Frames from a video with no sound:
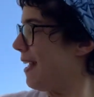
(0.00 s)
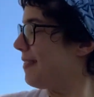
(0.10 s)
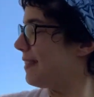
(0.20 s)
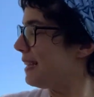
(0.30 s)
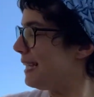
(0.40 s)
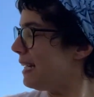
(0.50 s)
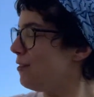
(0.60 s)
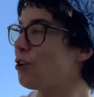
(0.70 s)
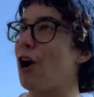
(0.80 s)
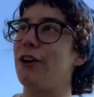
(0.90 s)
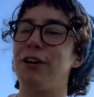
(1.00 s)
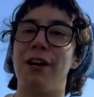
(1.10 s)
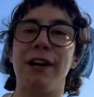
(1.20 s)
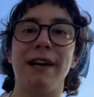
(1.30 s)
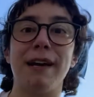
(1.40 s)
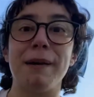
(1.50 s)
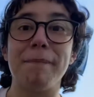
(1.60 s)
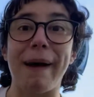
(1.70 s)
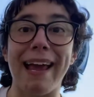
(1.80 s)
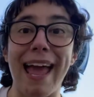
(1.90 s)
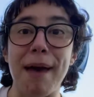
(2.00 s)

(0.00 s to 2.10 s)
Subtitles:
The Little Gardiner by